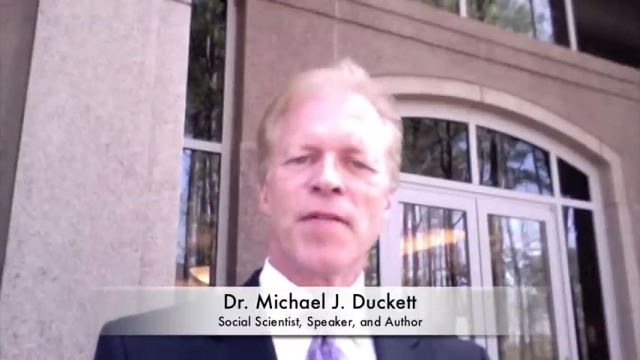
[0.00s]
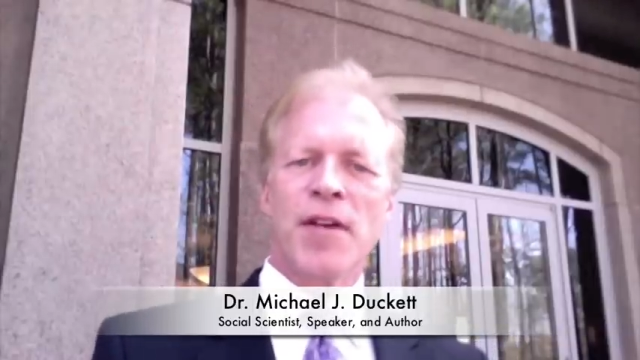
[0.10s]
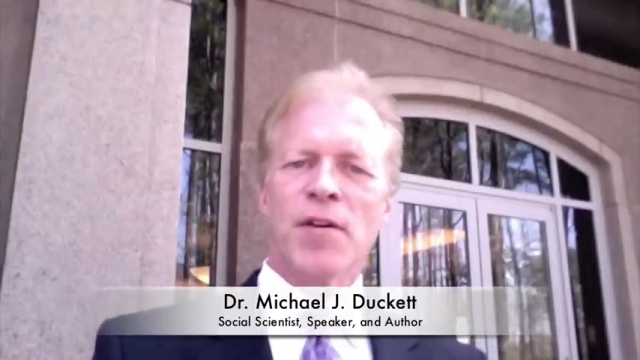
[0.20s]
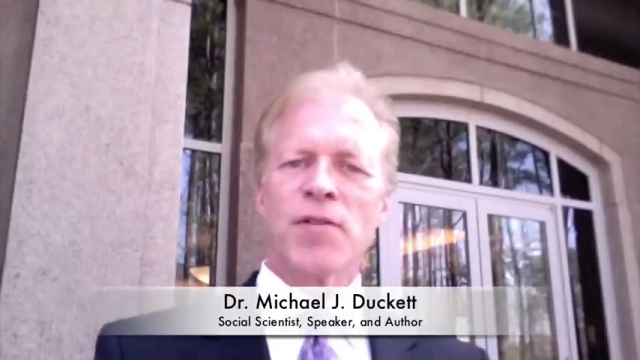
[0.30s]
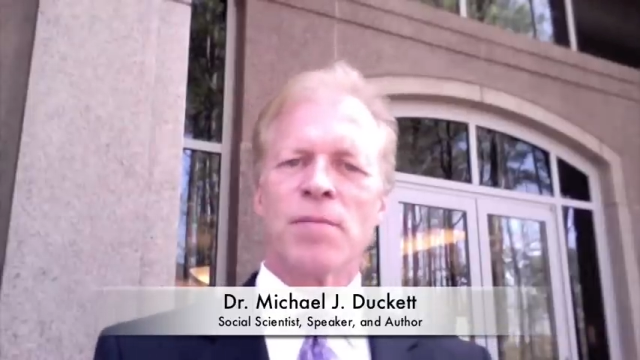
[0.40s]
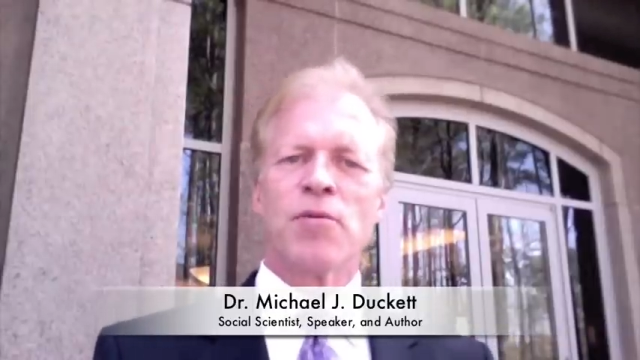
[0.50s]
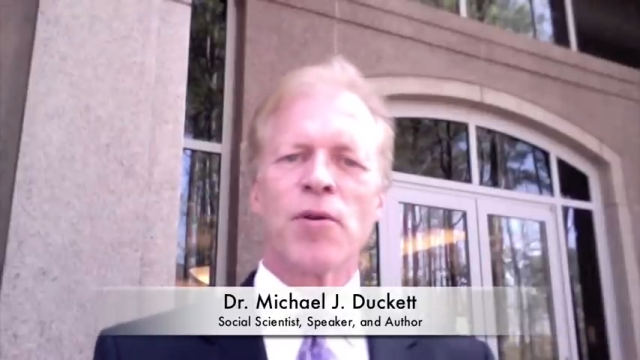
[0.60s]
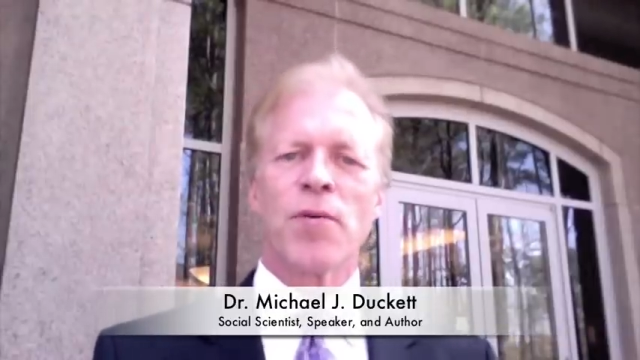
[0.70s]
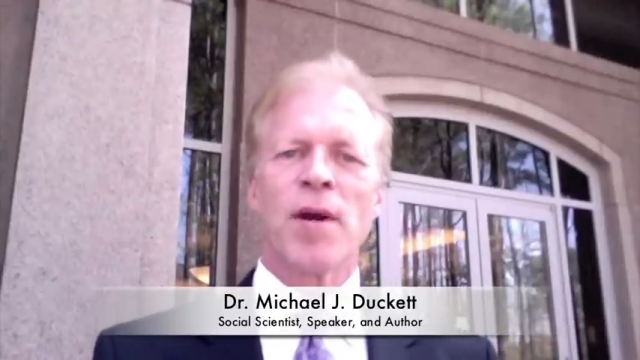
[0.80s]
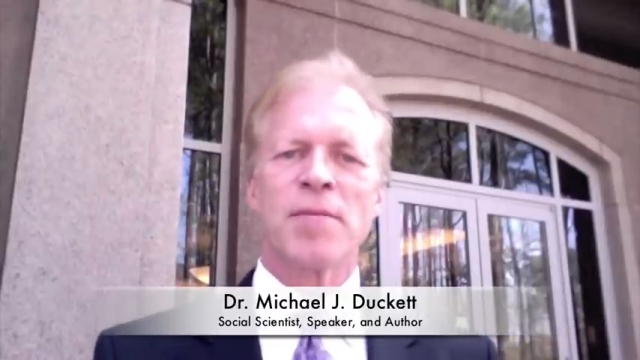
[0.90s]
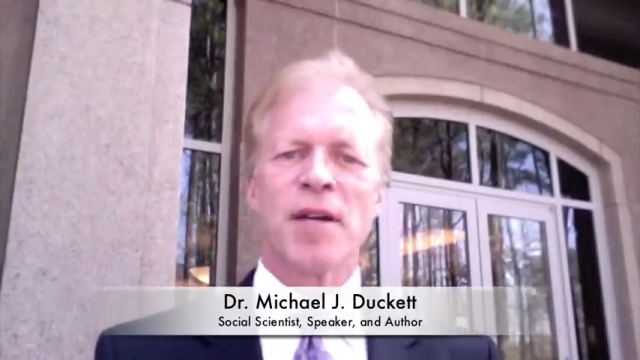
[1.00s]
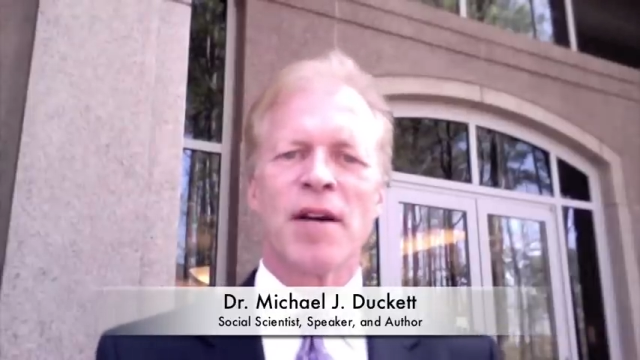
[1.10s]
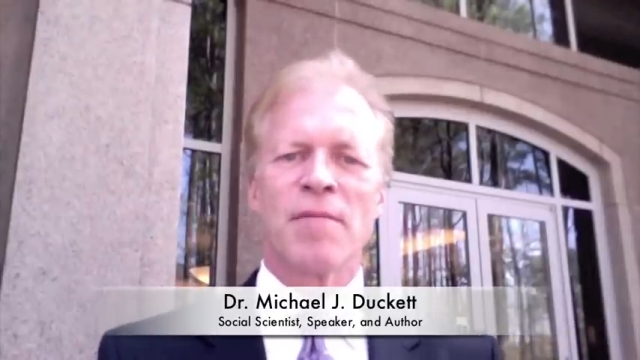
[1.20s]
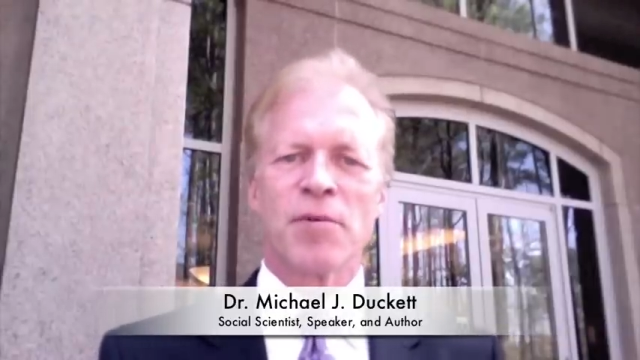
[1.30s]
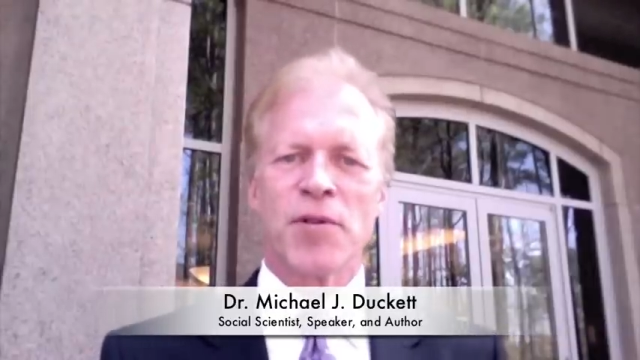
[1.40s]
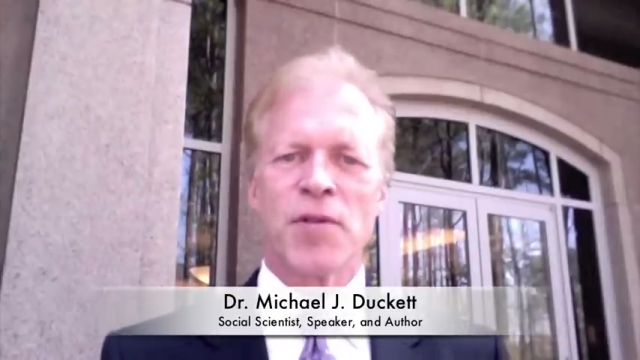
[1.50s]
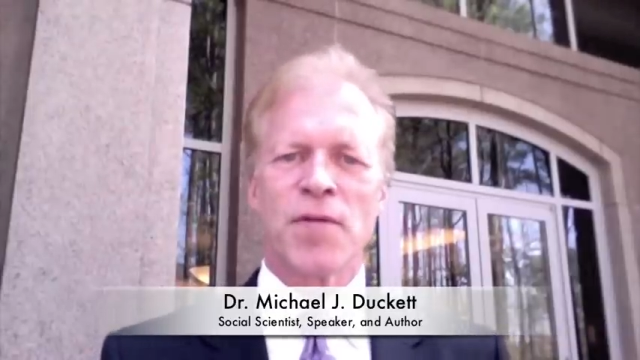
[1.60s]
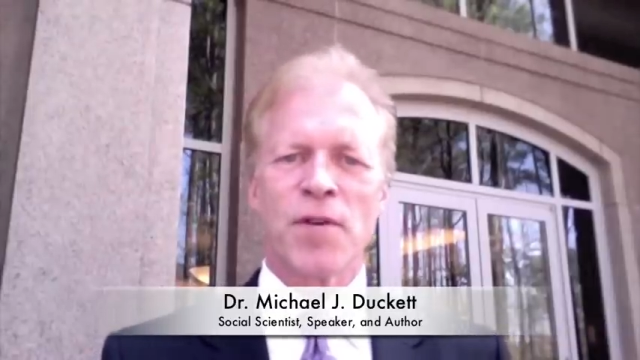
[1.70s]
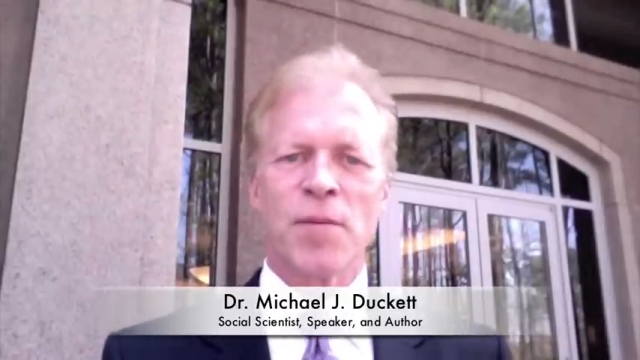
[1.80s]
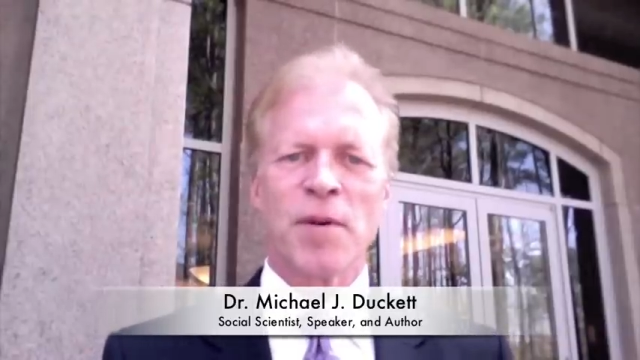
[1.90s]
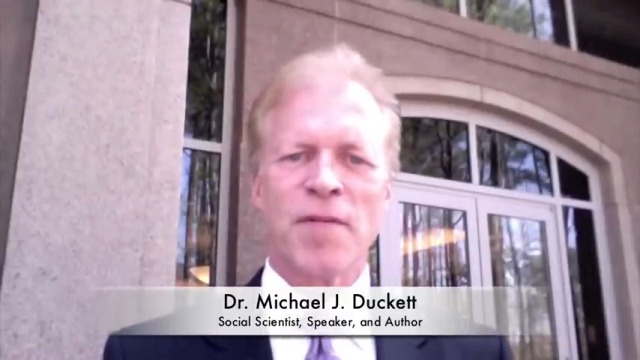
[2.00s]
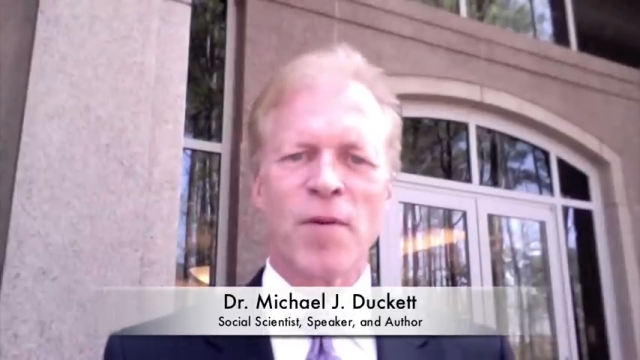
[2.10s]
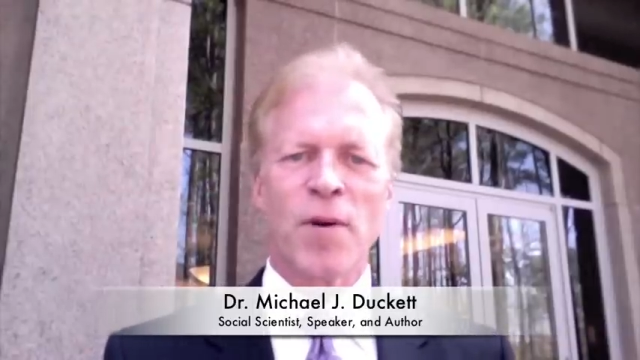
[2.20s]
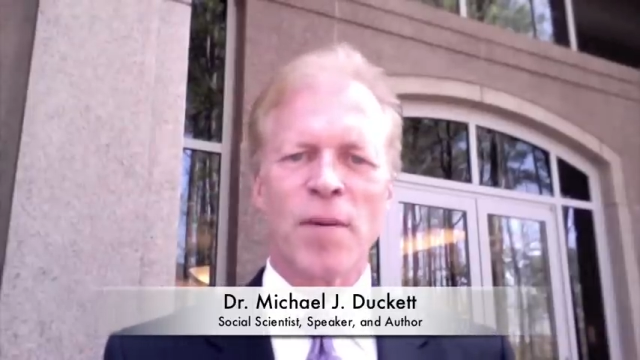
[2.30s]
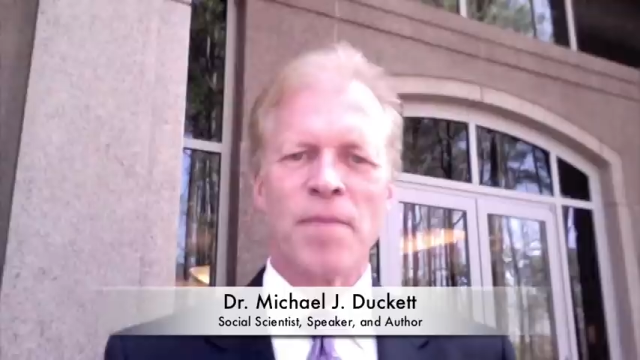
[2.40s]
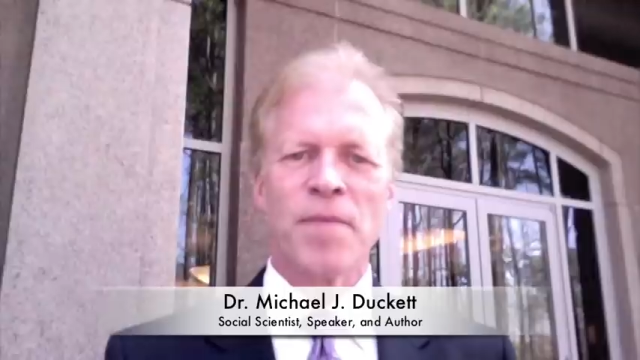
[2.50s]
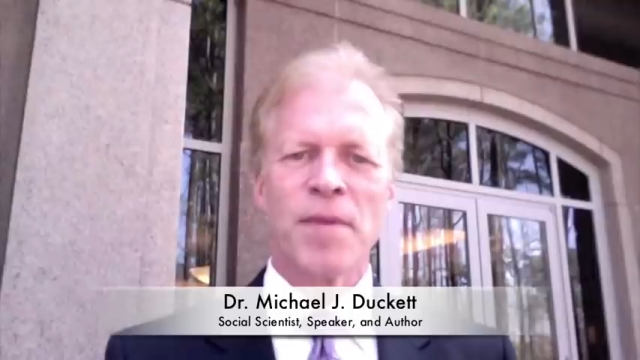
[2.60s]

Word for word: videos and programs that I have produced for you before.